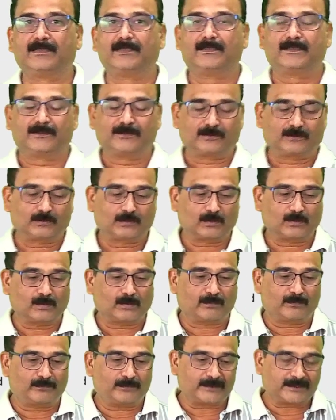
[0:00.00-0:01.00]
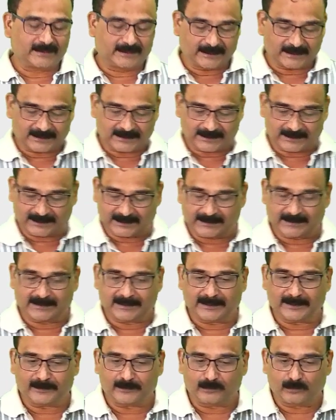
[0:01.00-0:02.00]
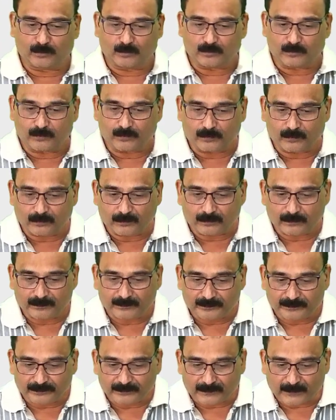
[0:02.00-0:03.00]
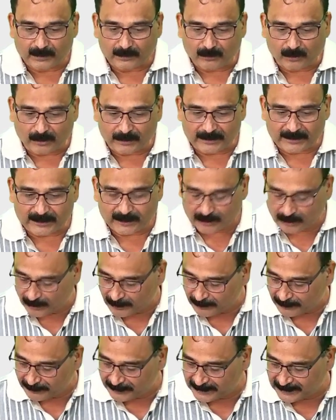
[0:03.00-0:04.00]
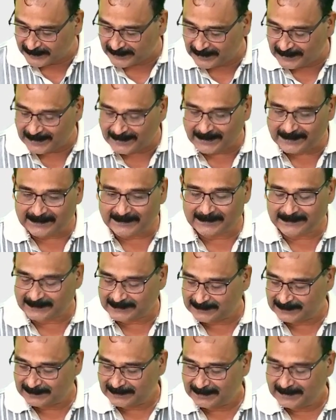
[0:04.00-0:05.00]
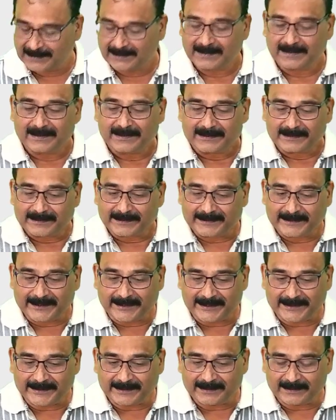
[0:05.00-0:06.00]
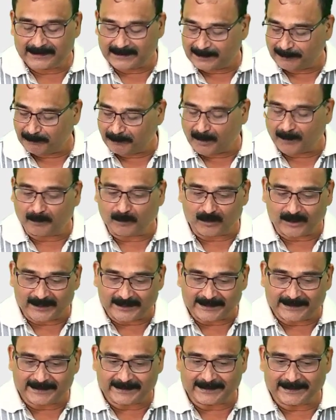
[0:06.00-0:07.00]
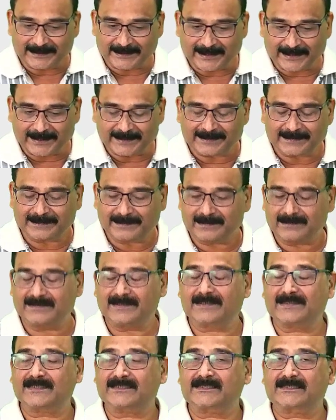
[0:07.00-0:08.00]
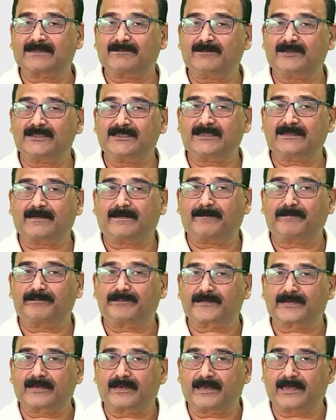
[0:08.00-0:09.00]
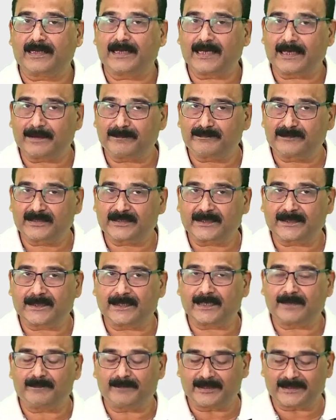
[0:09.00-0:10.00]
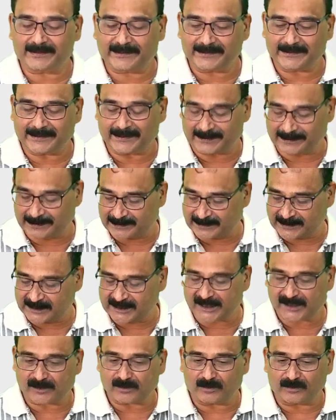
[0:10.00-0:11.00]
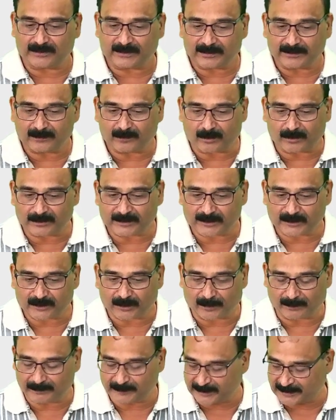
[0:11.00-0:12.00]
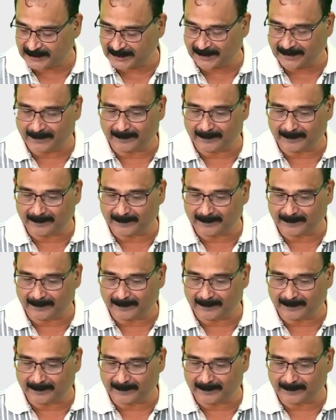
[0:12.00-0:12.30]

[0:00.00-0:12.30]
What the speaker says: So with this, the Nordstrom retail has gained the popularity, and the customers have the reliability and trust on the Nordstrom retail.